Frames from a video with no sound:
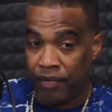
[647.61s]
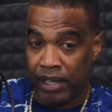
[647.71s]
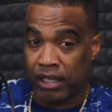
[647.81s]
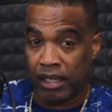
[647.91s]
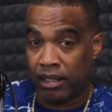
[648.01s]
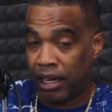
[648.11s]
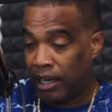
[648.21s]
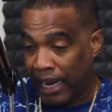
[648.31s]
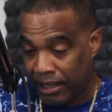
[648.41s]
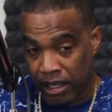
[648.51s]
Vincent a
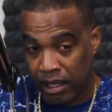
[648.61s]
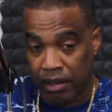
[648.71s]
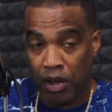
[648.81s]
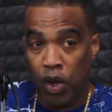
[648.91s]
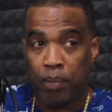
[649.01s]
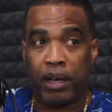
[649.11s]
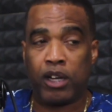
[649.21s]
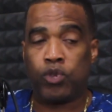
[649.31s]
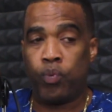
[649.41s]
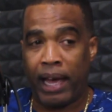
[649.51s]
letter
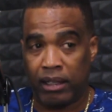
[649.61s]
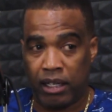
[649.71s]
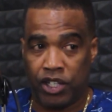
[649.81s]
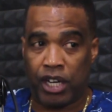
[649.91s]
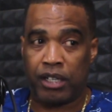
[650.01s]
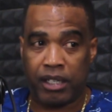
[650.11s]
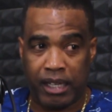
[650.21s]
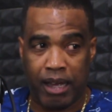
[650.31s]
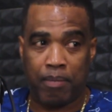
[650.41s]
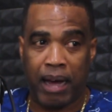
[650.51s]
because when the judges
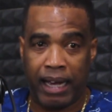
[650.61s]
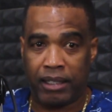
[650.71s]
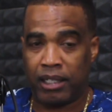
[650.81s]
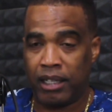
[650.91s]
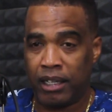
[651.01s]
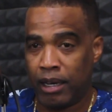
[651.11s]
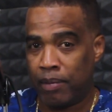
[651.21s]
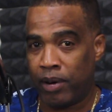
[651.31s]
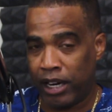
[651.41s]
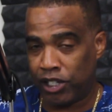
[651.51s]
came back into the
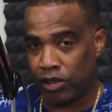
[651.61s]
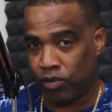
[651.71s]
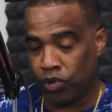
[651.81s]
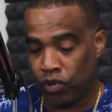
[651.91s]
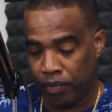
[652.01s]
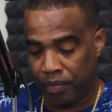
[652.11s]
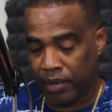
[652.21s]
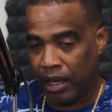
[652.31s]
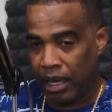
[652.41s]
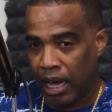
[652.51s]
deliberation room,
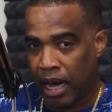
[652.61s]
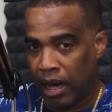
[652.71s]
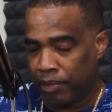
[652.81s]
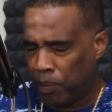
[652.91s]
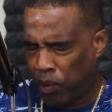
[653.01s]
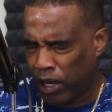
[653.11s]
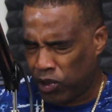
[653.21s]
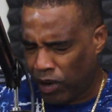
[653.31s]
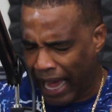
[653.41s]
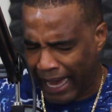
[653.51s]
um, the
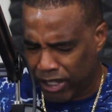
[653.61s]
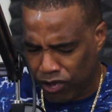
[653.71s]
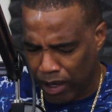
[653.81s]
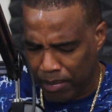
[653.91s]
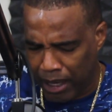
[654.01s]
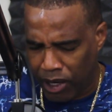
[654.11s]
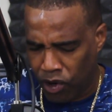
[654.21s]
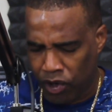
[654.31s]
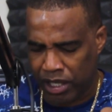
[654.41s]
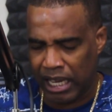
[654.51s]
points were extremely
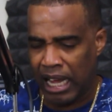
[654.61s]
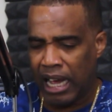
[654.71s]
close.